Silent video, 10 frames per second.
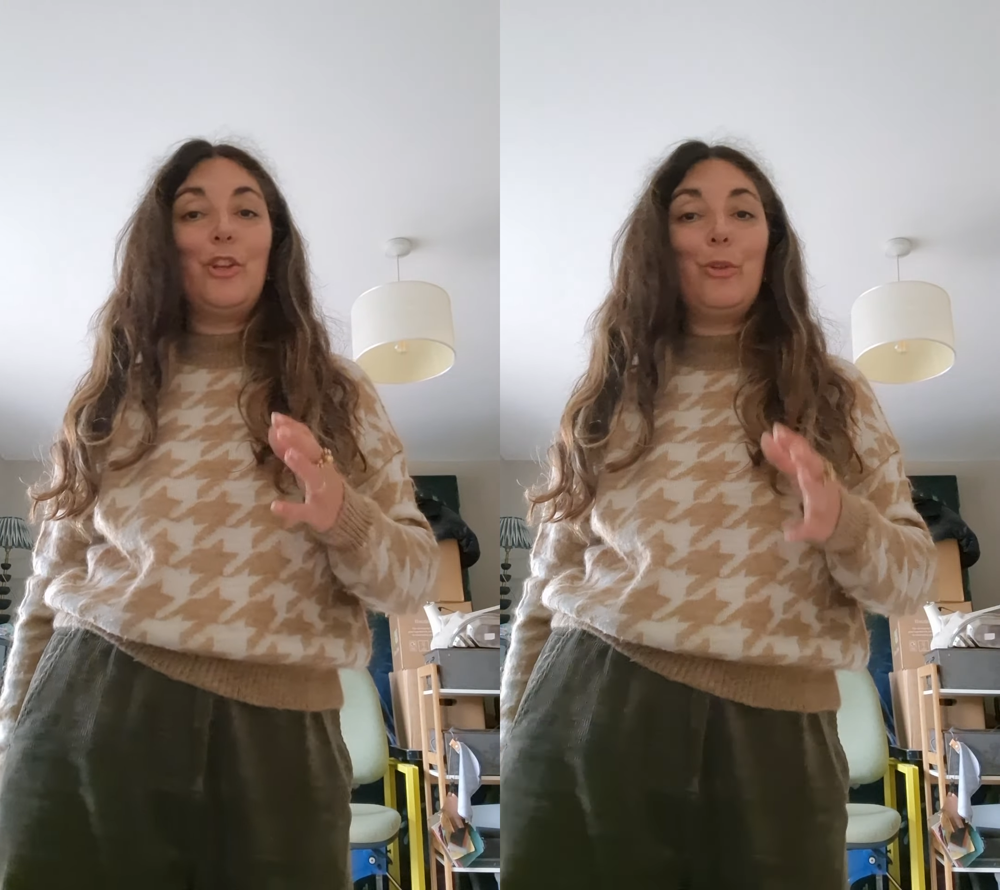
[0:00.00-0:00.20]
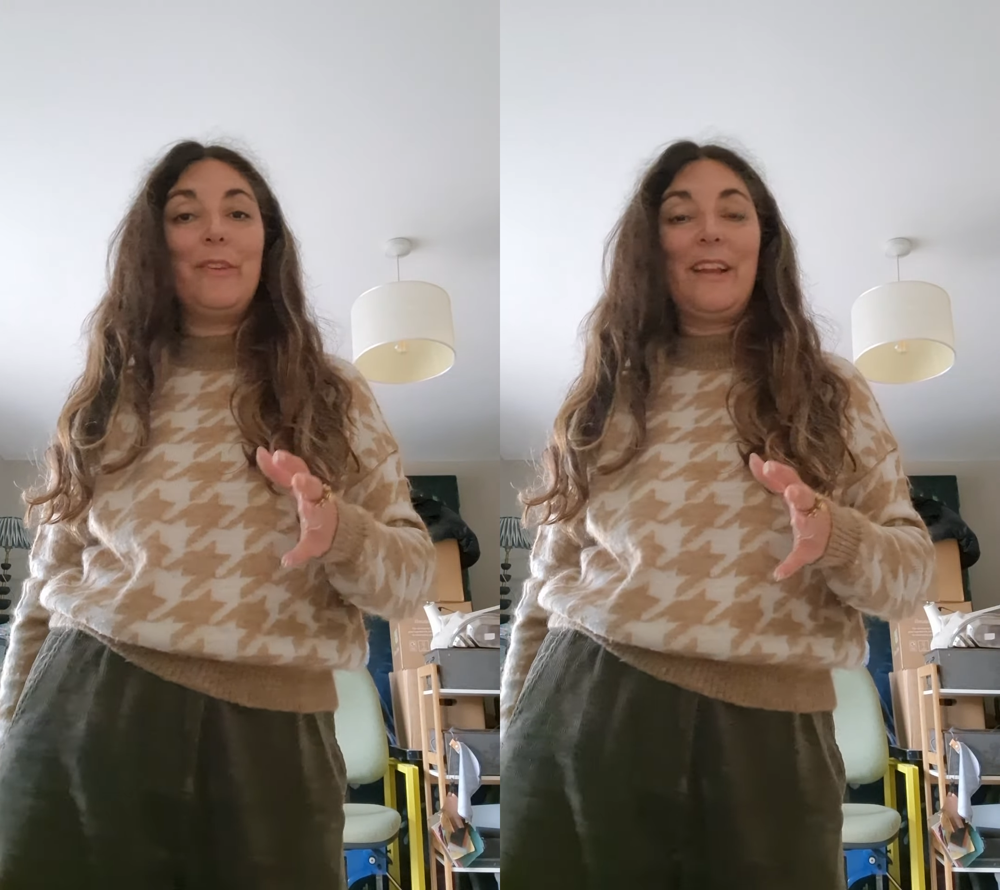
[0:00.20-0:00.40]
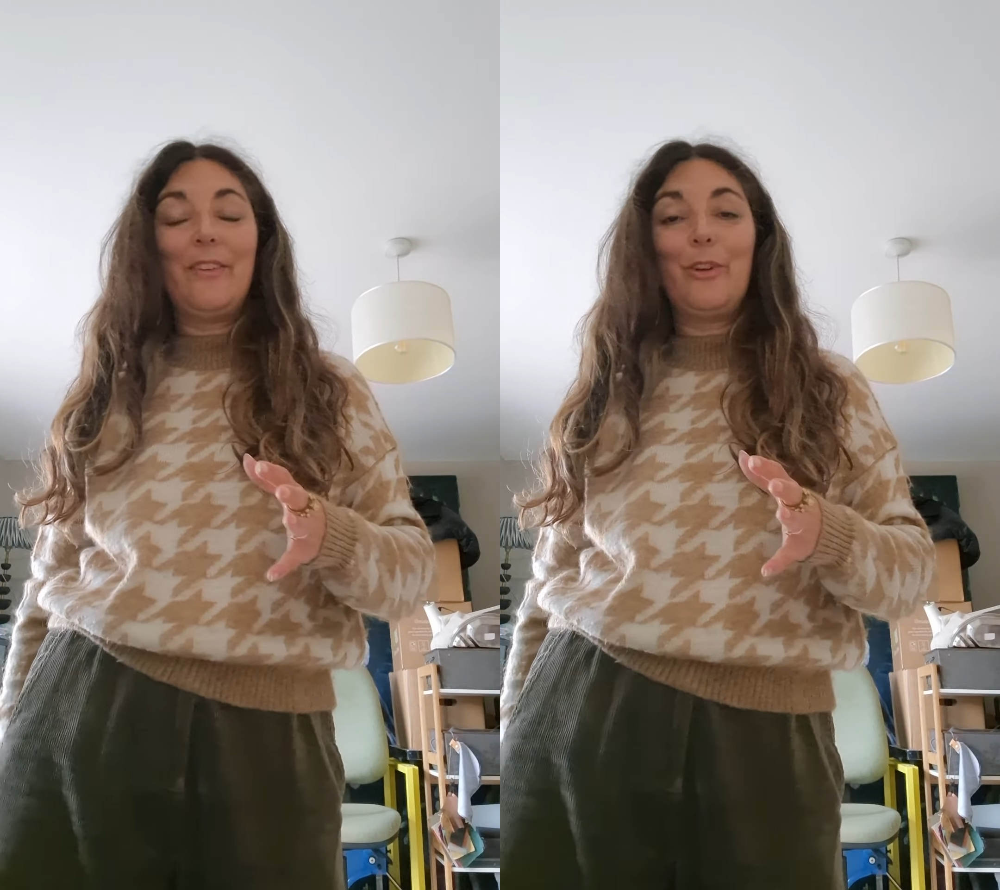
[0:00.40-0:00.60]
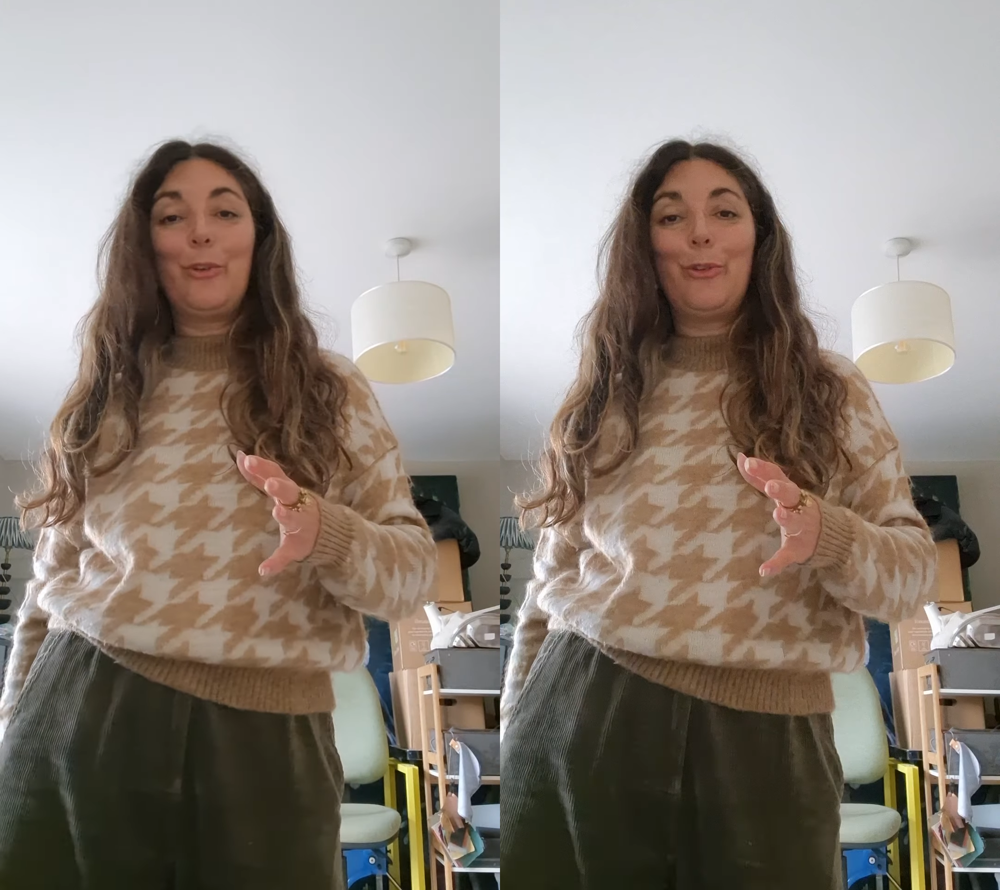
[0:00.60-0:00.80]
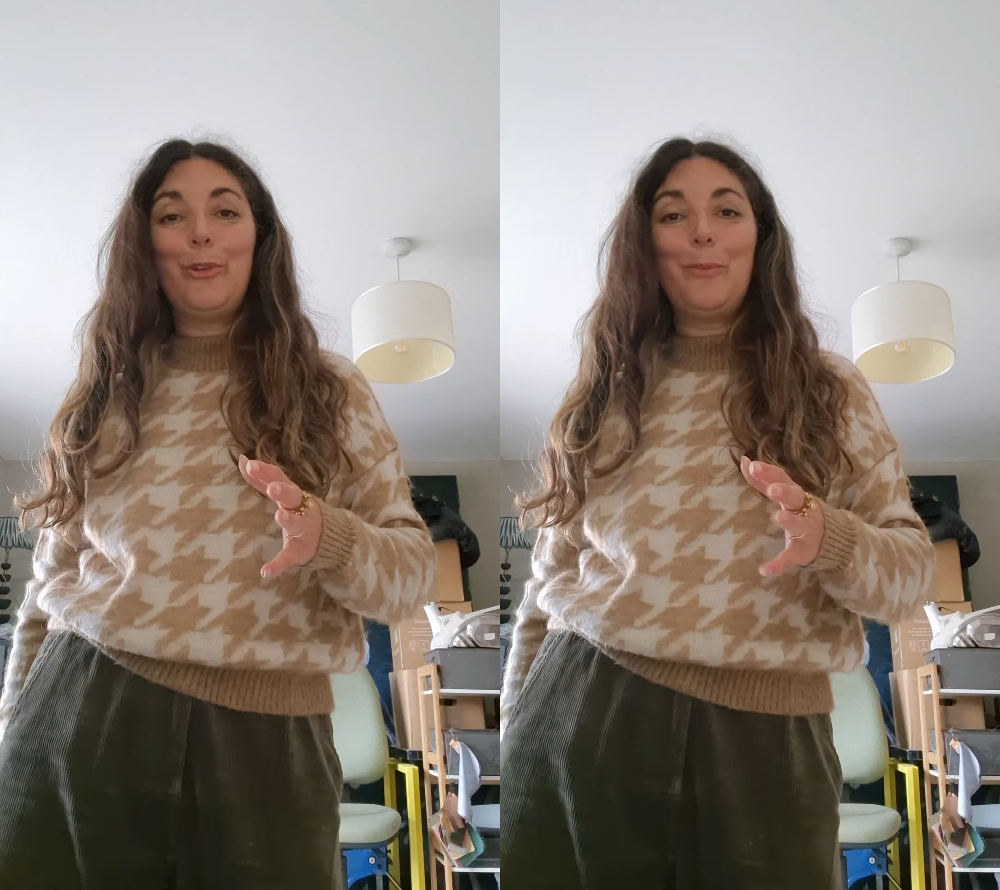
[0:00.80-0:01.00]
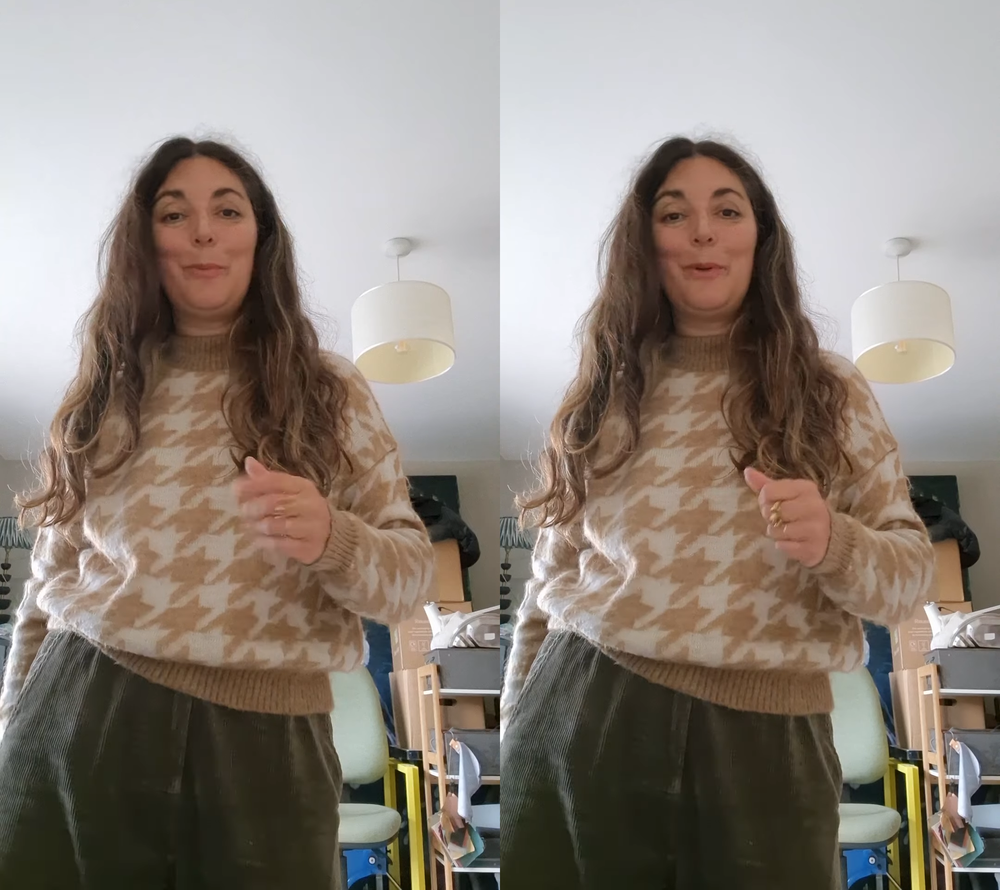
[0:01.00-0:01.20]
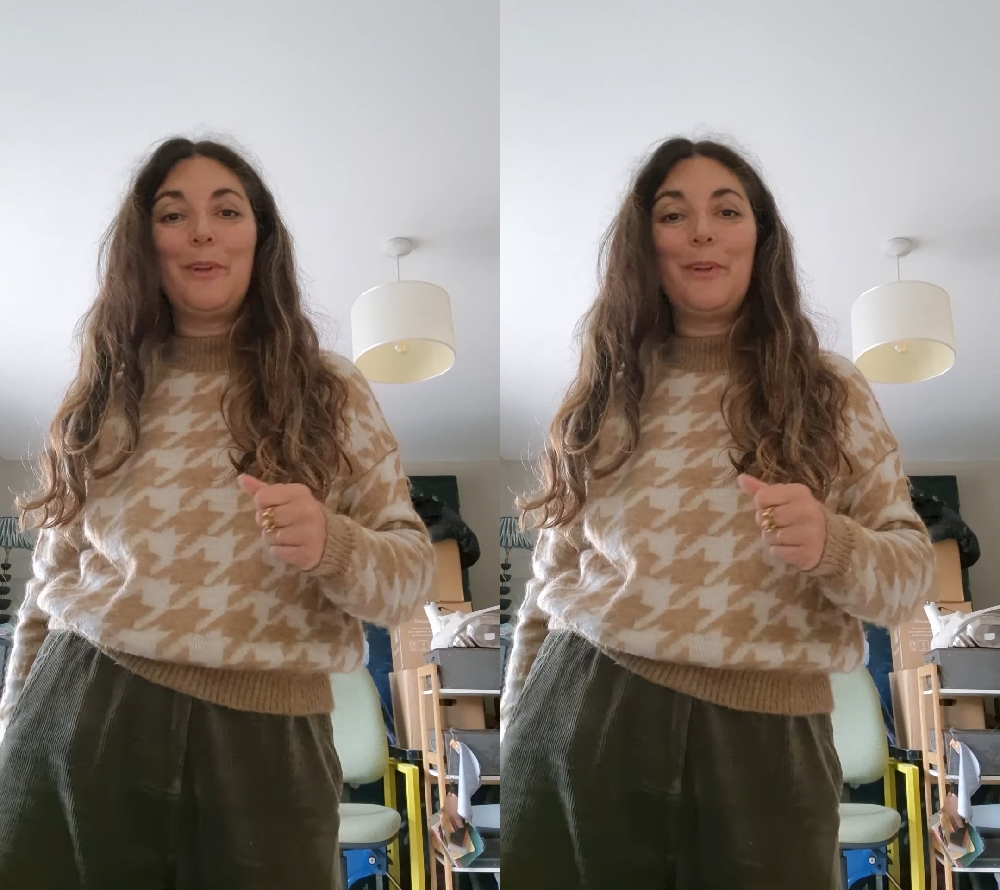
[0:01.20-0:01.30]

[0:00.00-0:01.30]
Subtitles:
newsletter group,